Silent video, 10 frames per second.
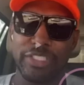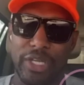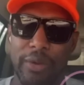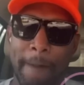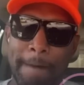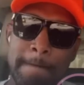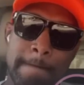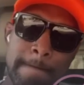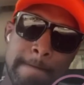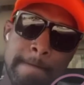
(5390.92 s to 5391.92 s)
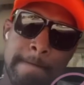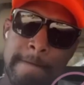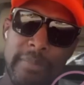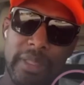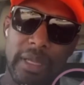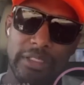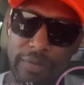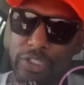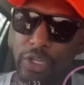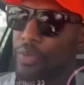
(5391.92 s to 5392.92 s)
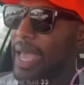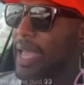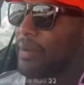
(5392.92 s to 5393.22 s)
On a TV show. A TV